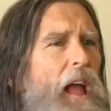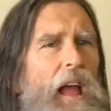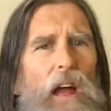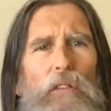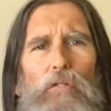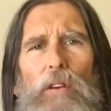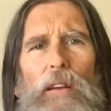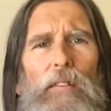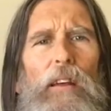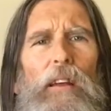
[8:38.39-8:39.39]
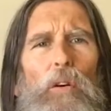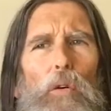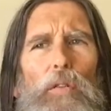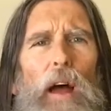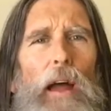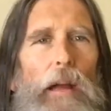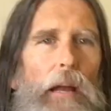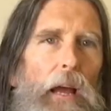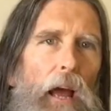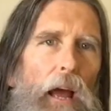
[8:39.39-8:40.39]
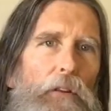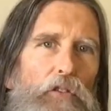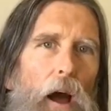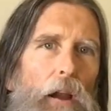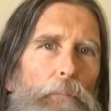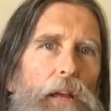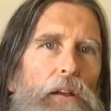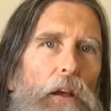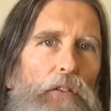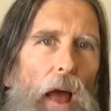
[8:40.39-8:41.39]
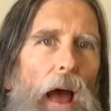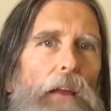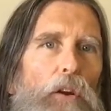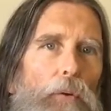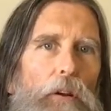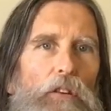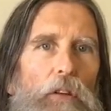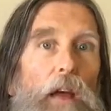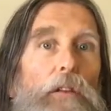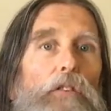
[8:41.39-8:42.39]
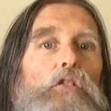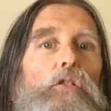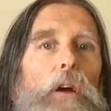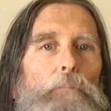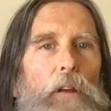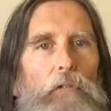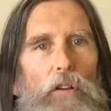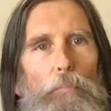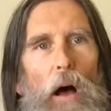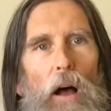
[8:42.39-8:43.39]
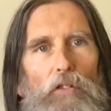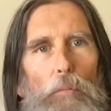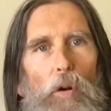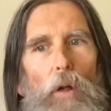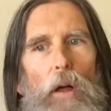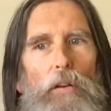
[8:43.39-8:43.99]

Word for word: Every single thing, and try to be as accurate as and descriptive as possible.